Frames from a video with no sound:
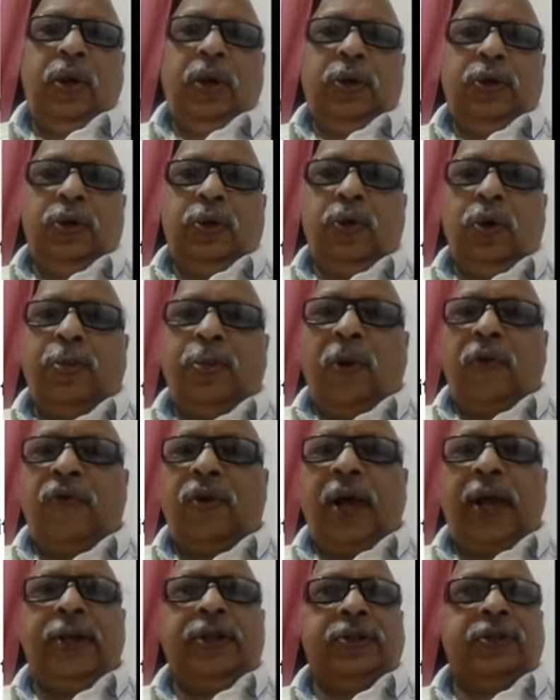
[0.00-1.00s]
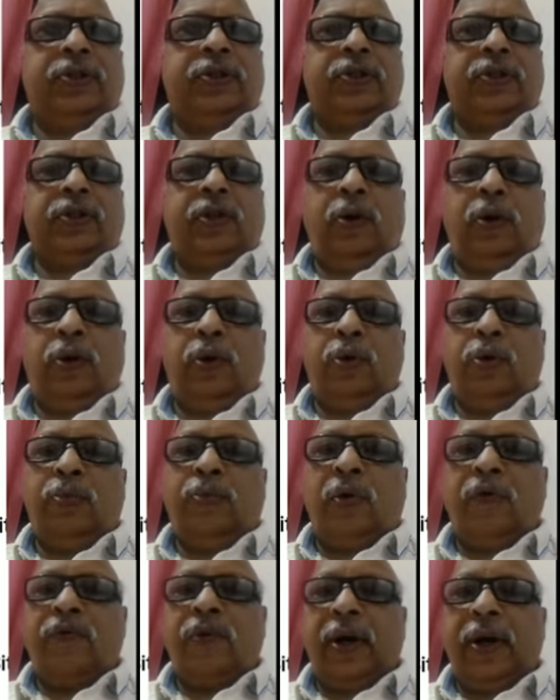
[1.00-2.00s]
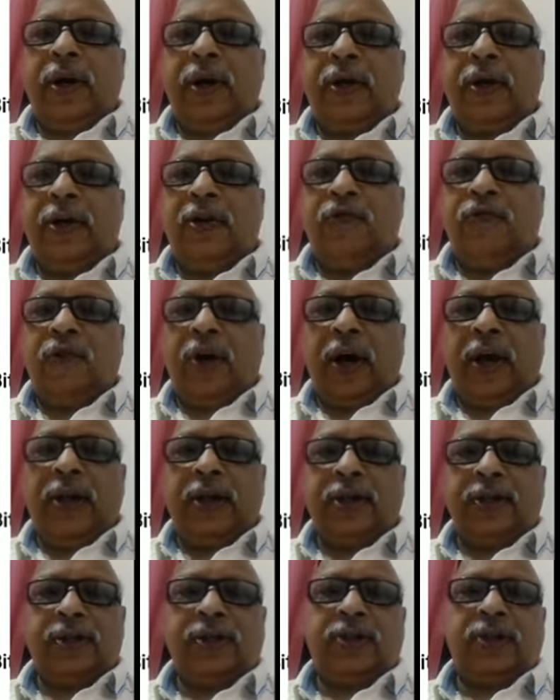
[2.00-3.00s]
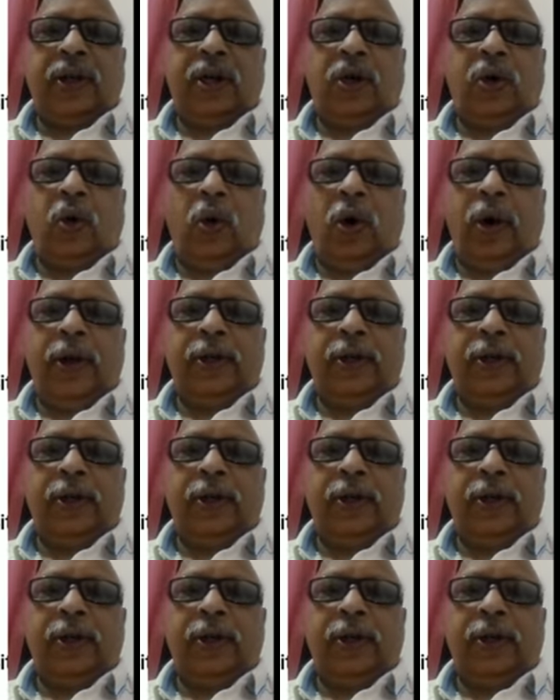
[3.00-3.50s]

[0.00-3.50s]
So group of lines or group of conducting wires are called